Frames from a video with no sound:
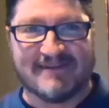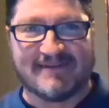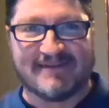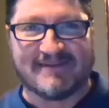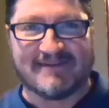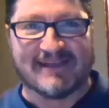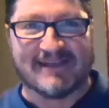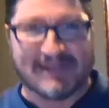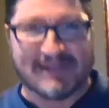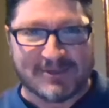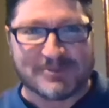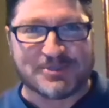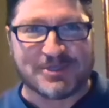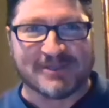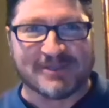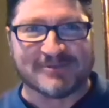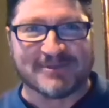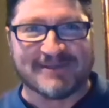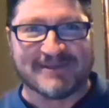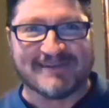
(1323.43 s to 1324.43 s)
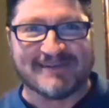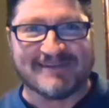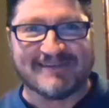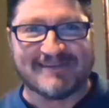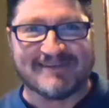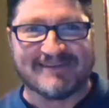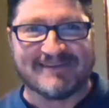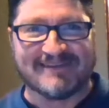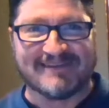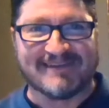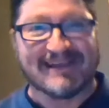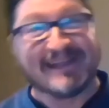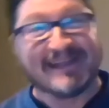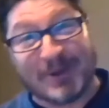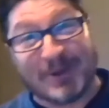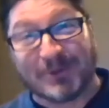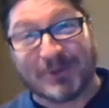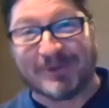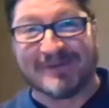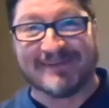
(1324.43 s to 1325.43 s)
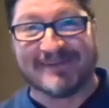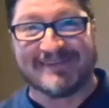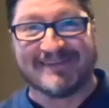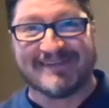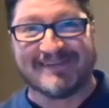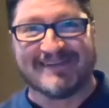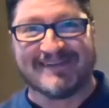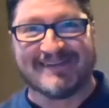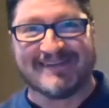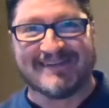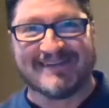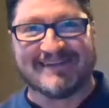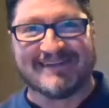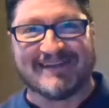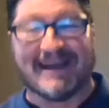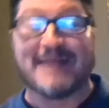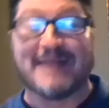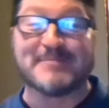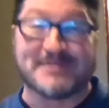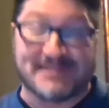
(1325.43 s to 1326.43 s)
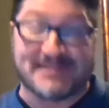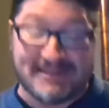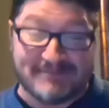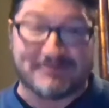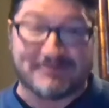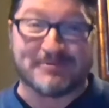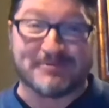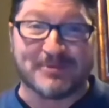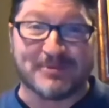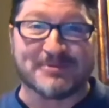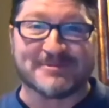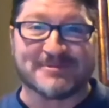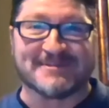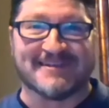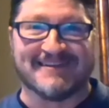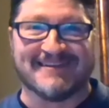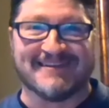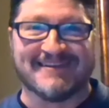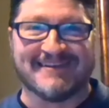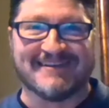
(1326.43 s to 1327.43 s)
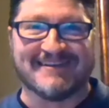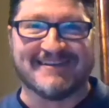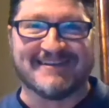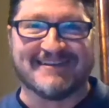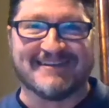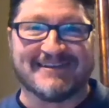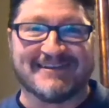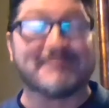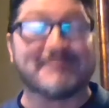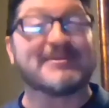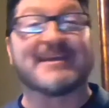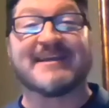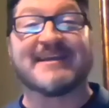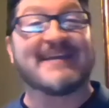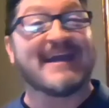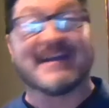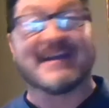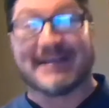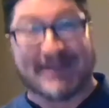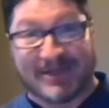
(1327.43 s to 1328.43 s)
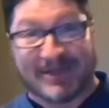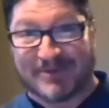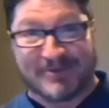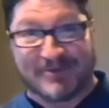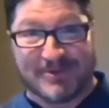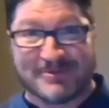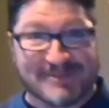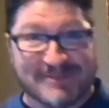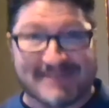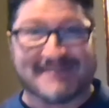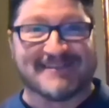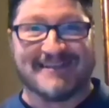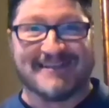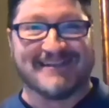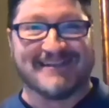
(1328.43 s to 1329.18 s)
Hello, children. Hello. I'm Steve Cruz of the Connecticut Cruises.